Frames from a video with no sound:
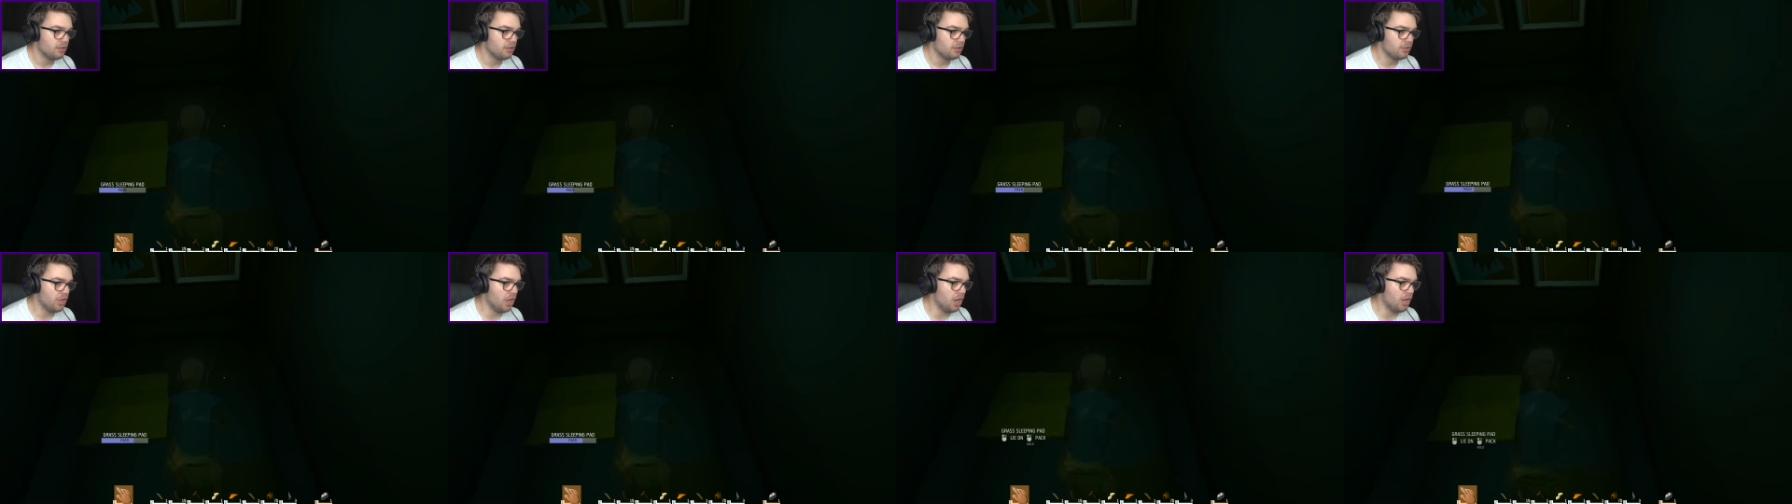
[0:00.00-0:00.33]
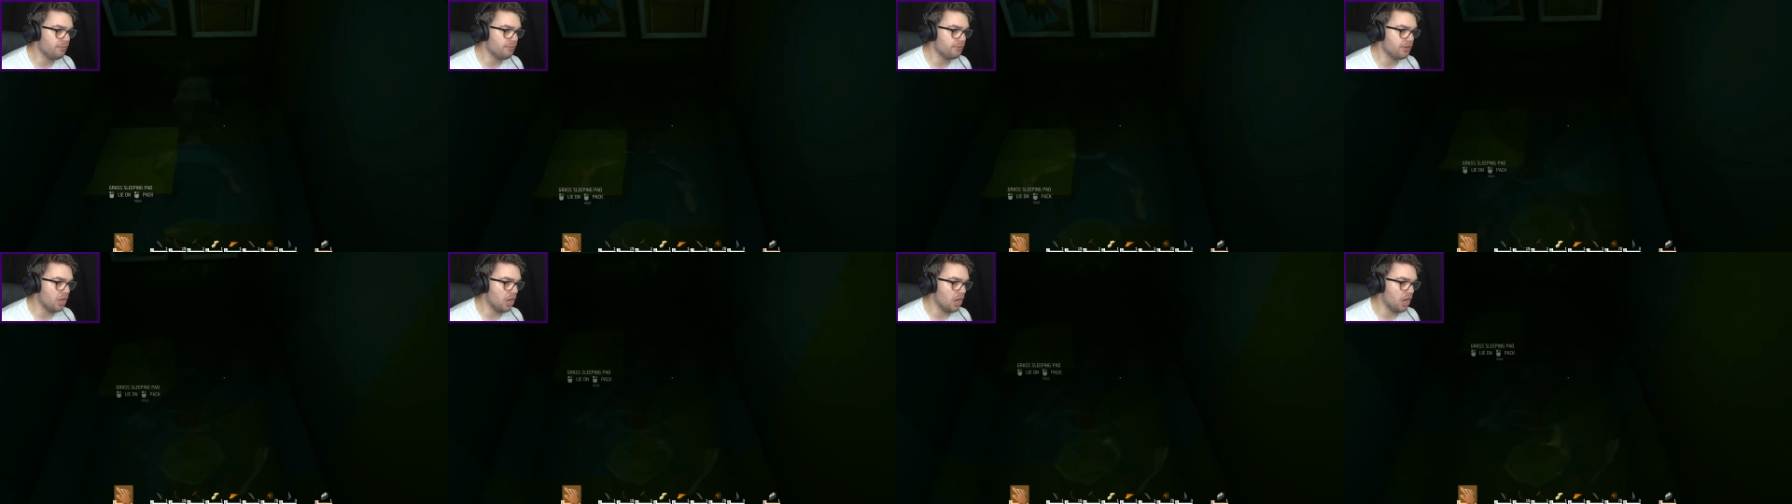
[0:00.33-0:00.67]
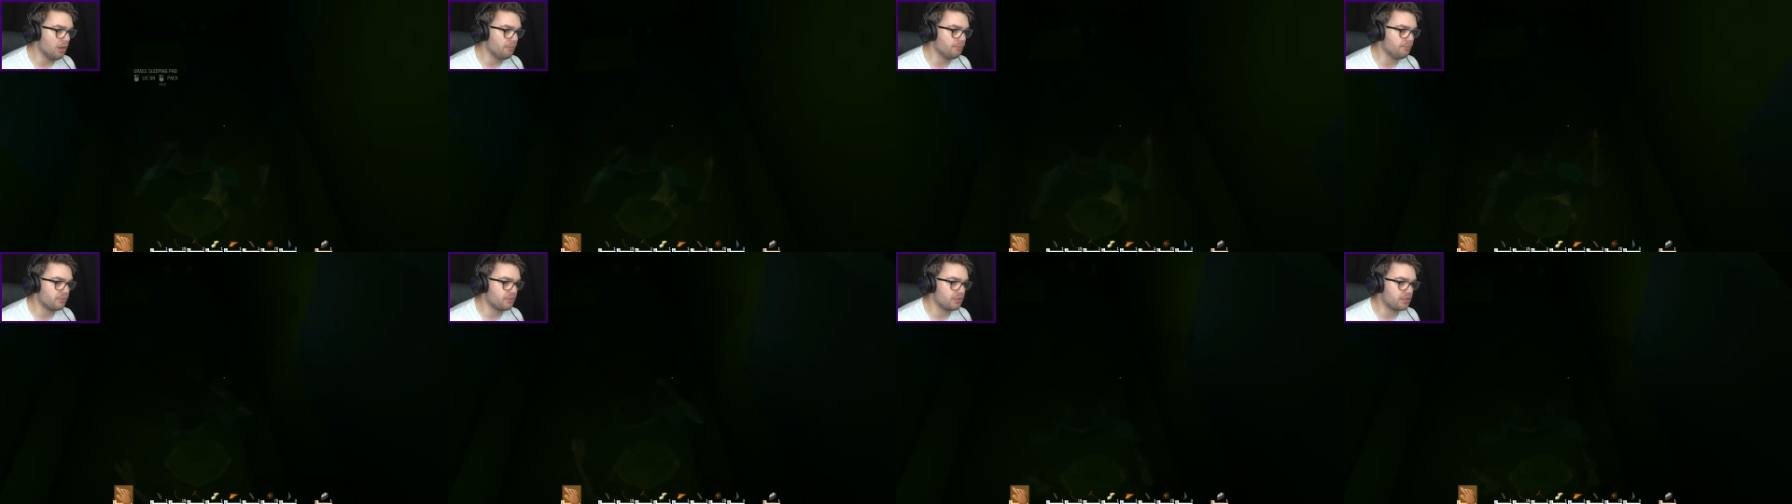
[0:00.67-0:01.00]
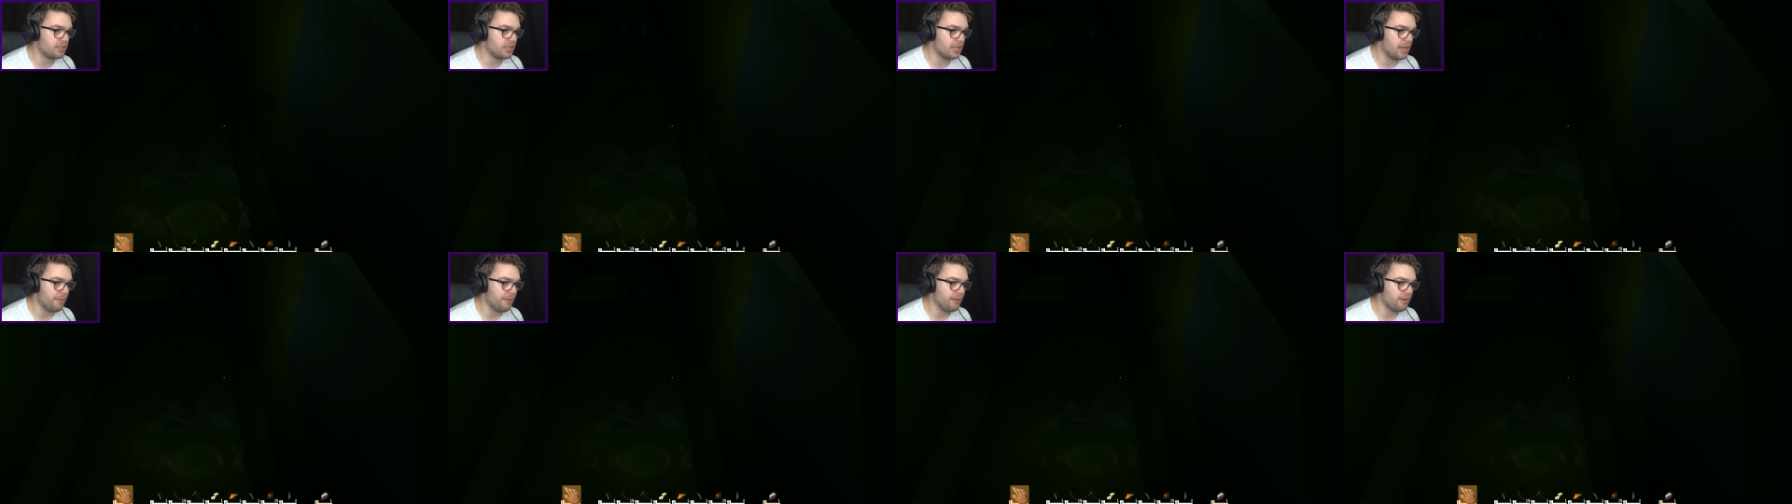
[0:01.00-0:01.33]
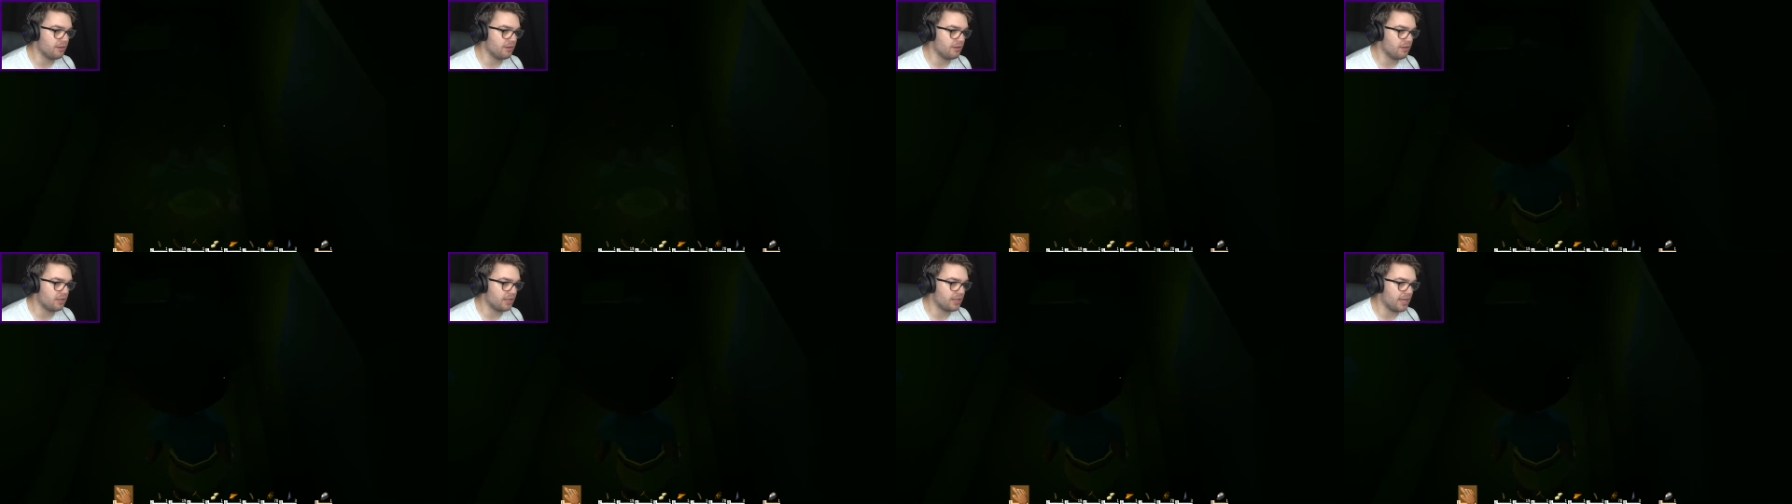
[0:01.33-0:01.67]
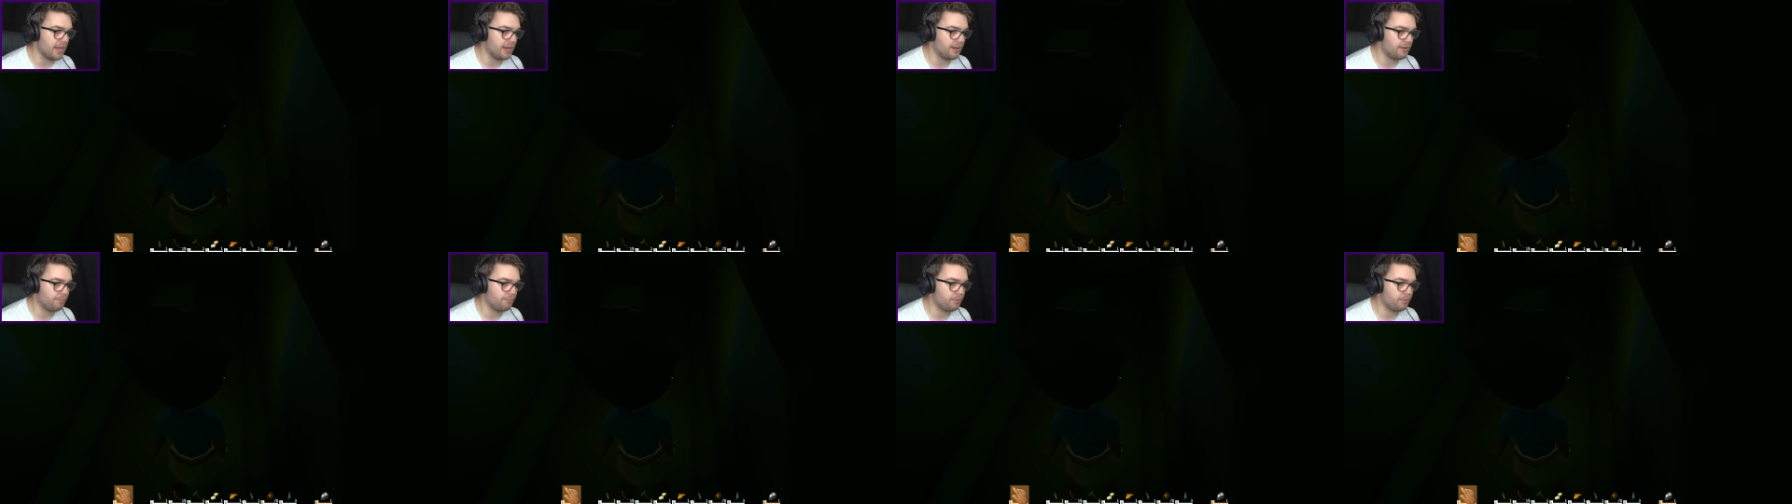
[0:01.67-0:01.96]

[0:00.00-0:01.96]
No, no. Damn it. Okay,